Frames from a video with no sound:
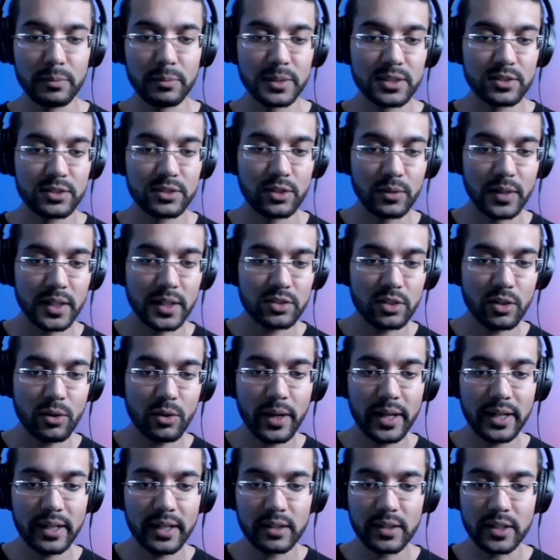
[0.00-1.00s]
So let's go
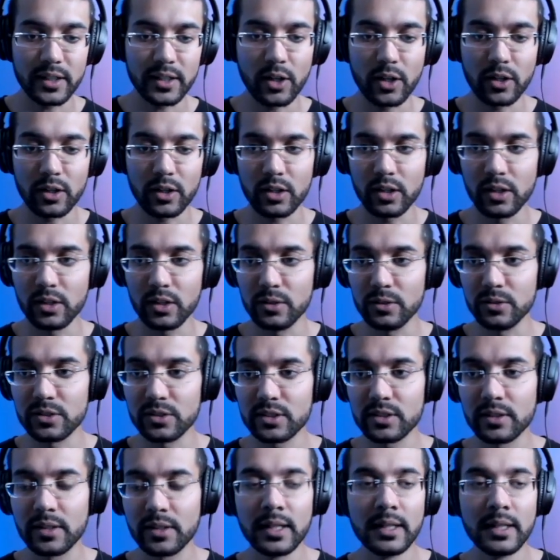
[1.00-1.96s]
ahead and click on close.